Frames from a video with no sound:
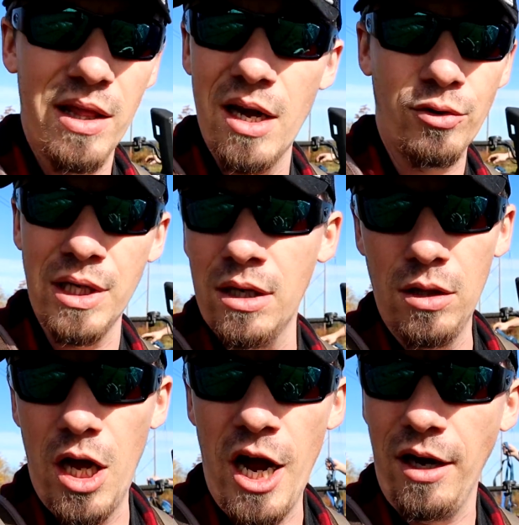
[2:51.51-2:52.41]
And they don't need a
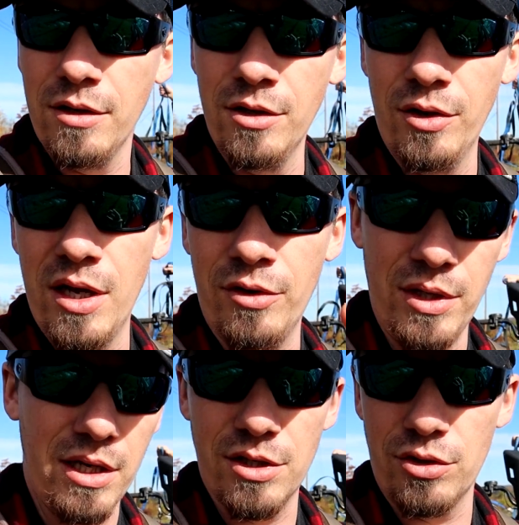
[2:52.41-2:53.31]
lot, you know, they don't
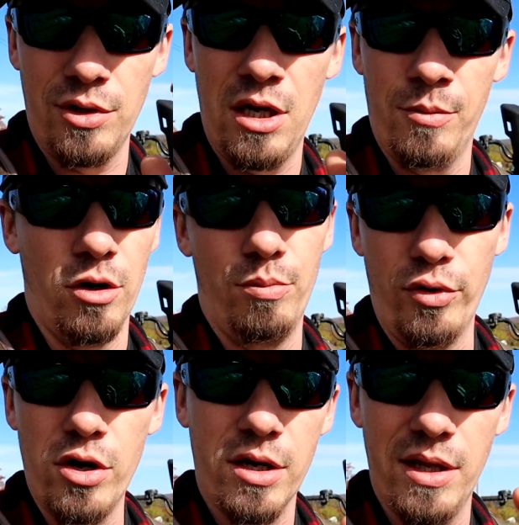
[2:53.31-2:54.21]
need a stream or a
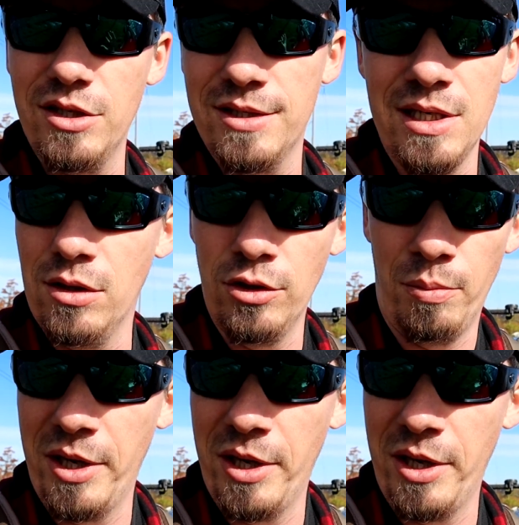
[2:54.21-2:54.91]
brook, they just need a little